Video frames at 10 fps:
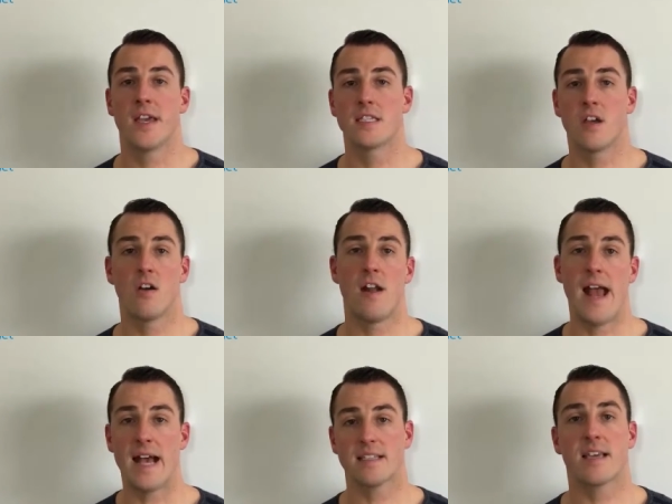They start
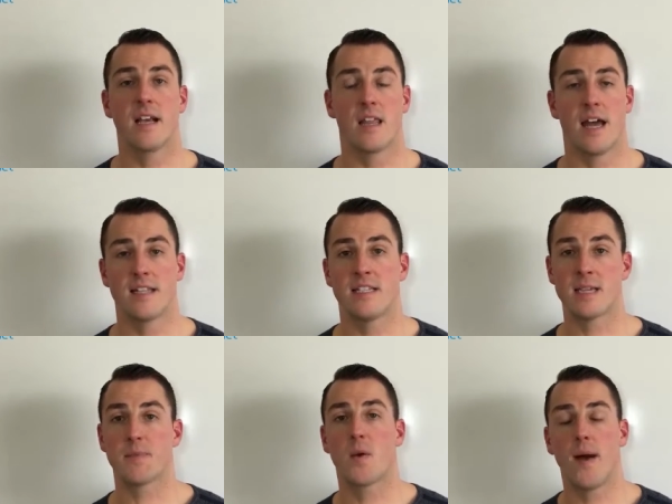asking a lot of
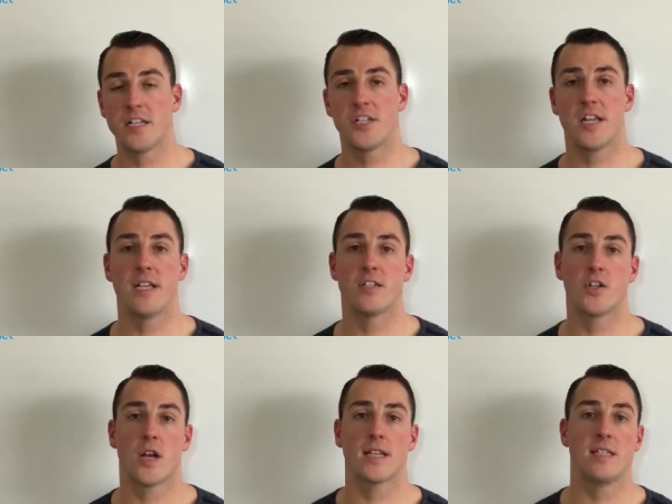deep questions or
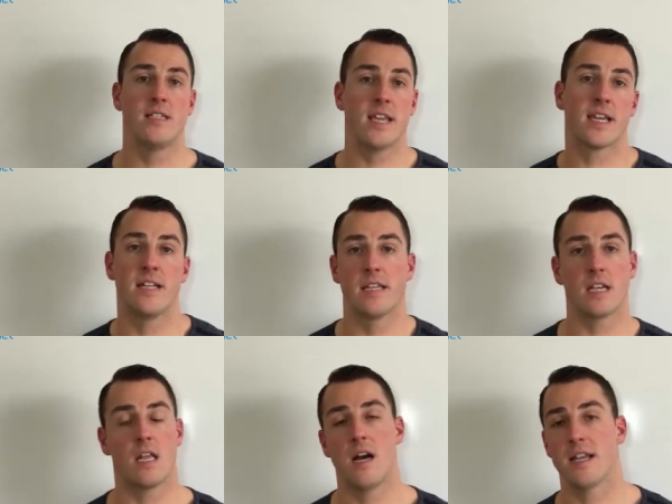trying to dig into the
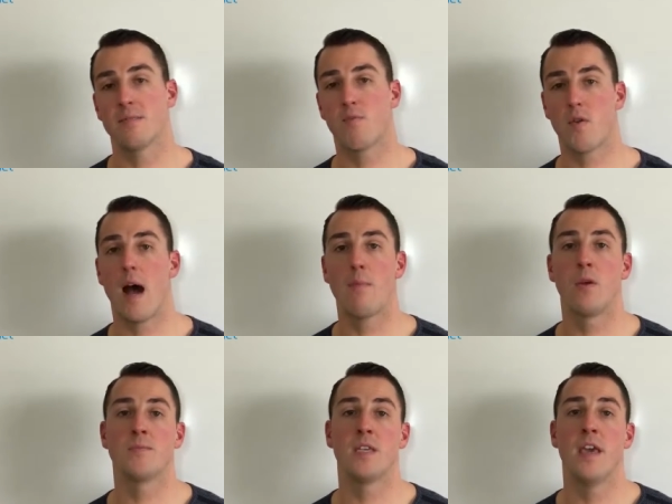client's
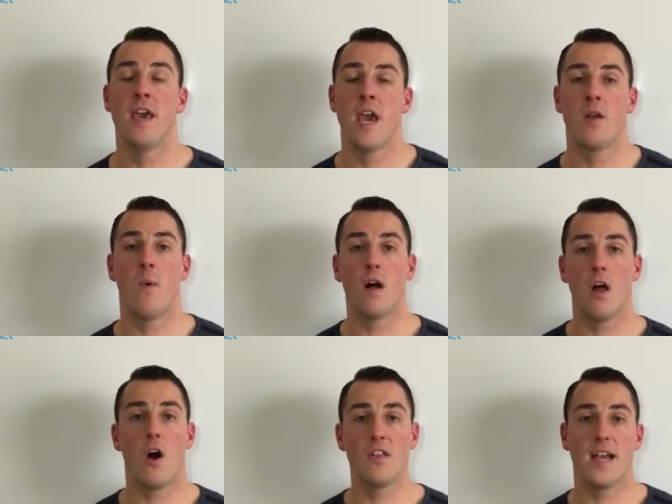problems, and while
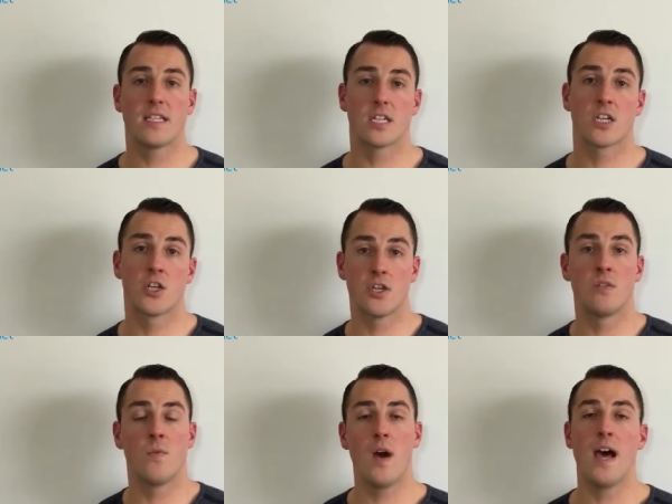all that's good
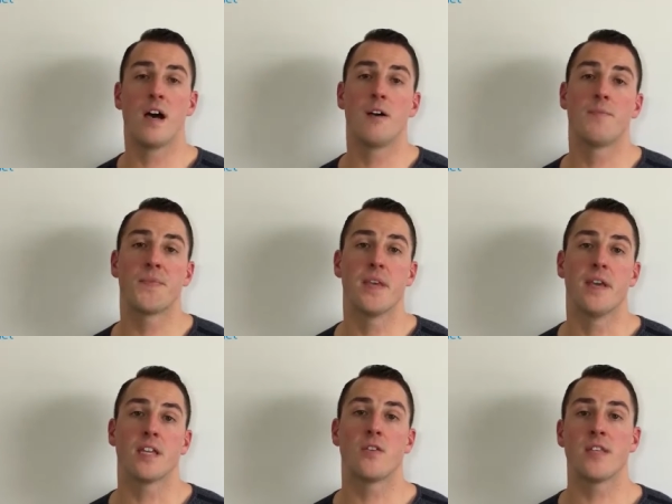and well,
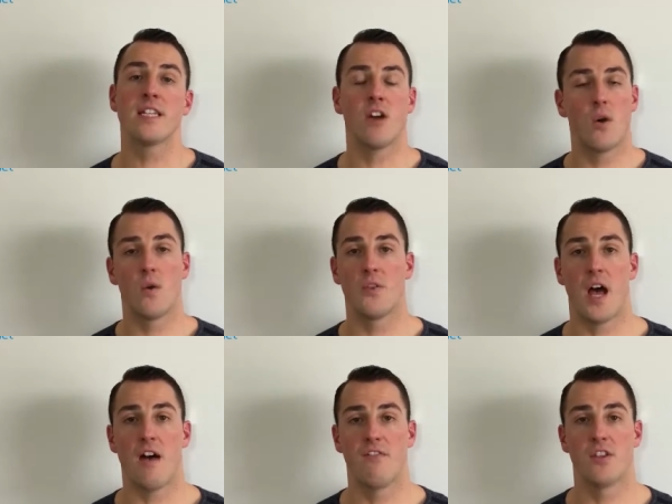you need to hold
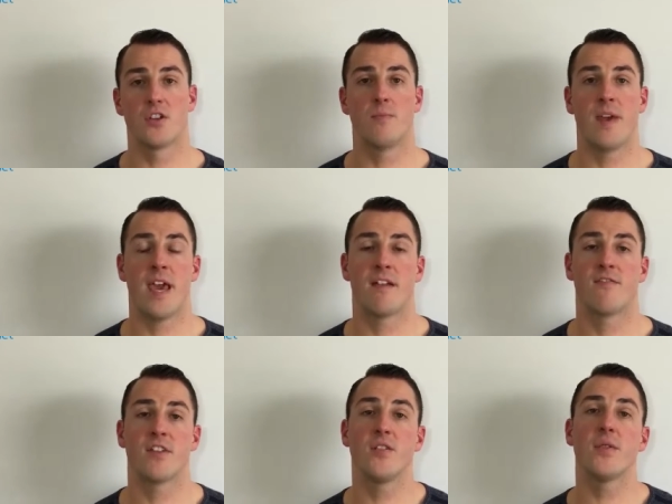off a little bit,
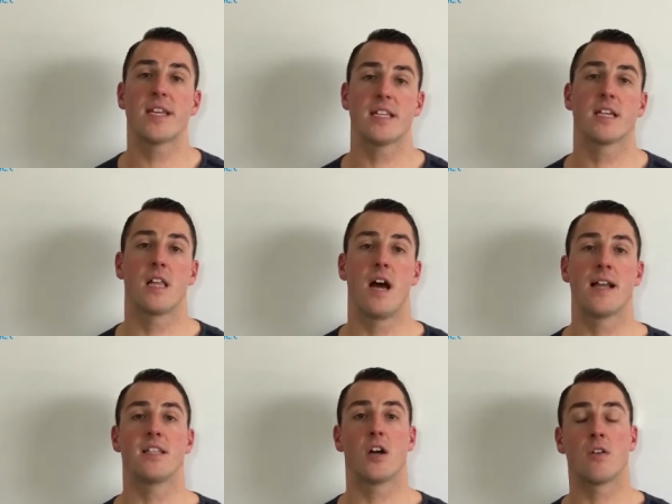and for you to get the
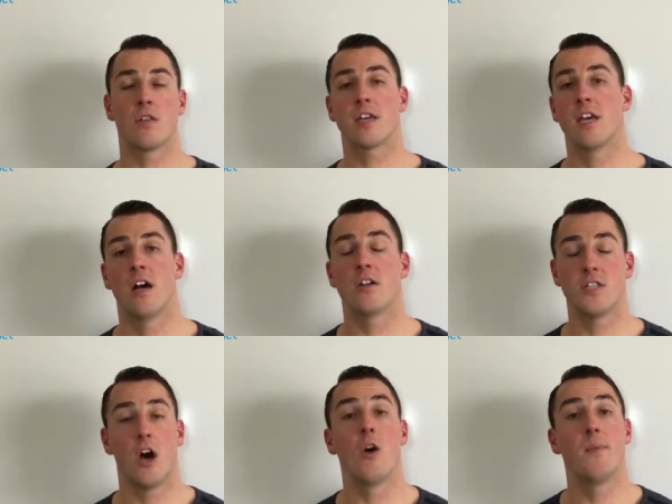client
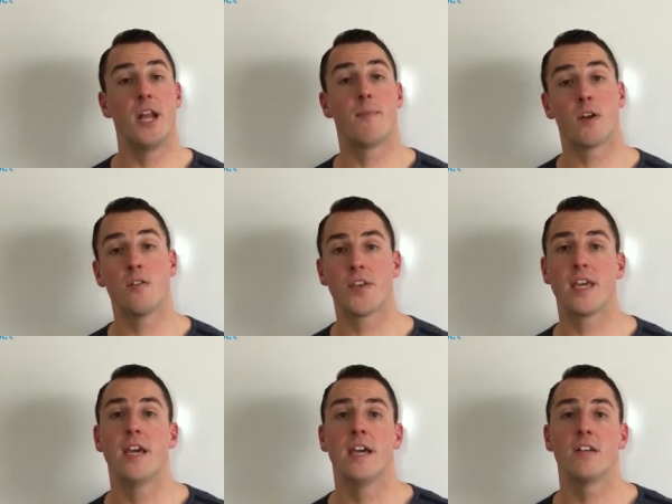to open up
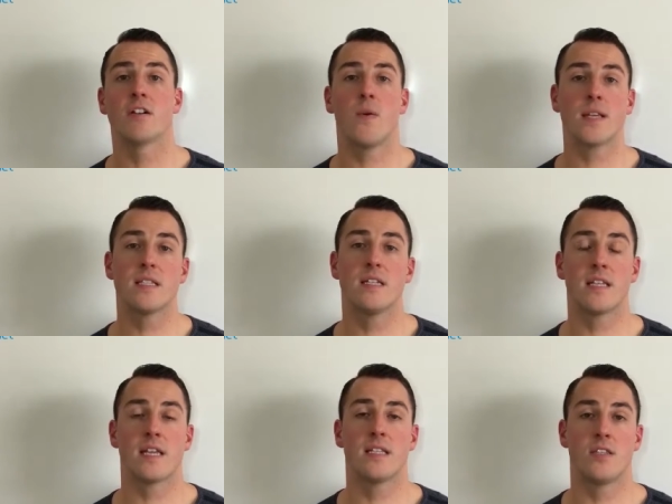early, you're going to
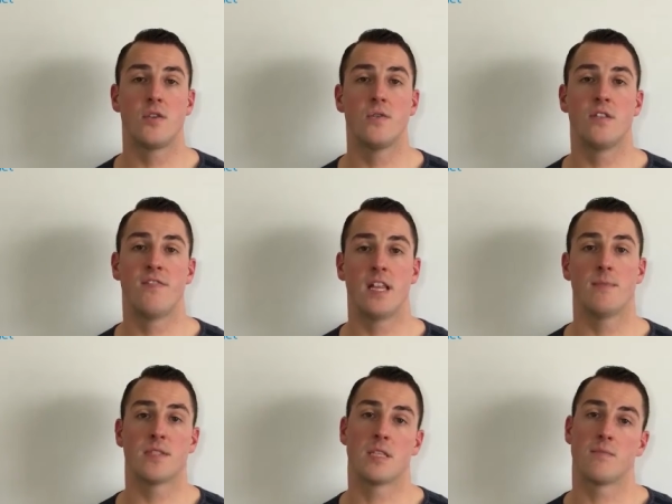need to
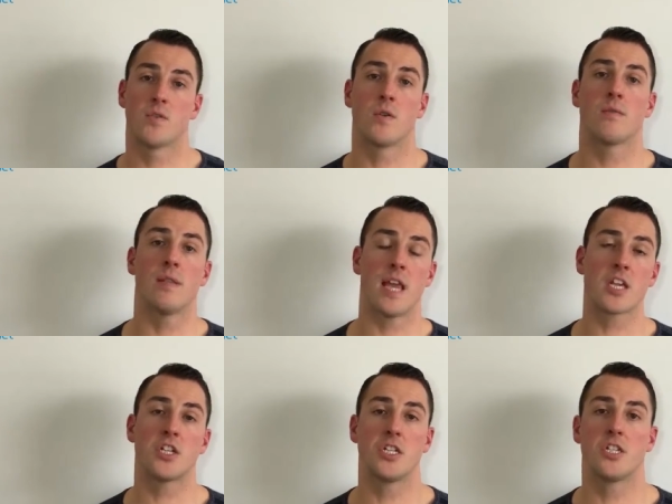develop some sort of
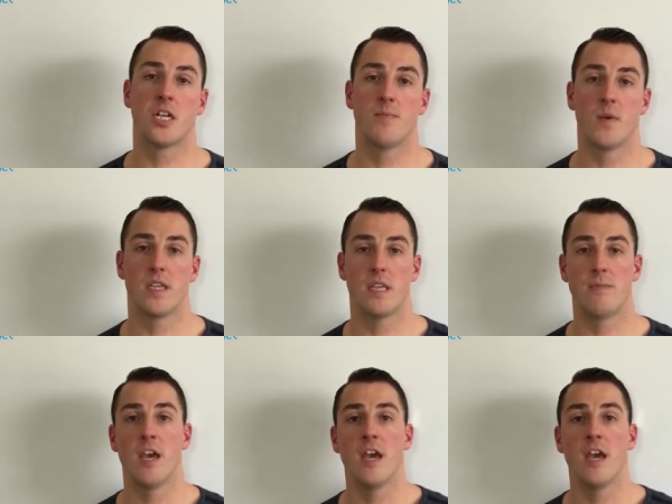relationship with them.